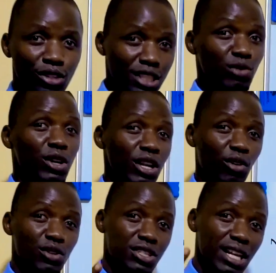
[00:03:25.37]
Still, when you
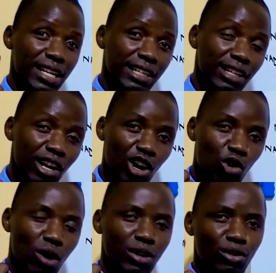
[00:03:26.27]
are considering
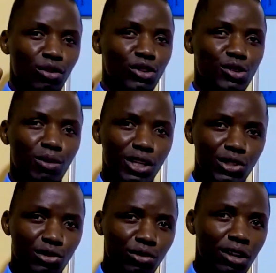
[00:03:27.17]
one glucose
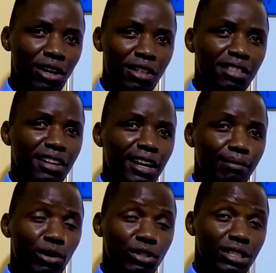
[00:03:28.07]
molecule, think
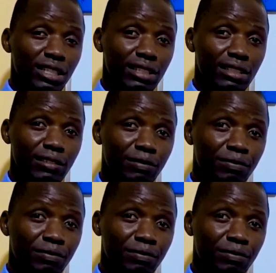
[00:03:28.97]
about it.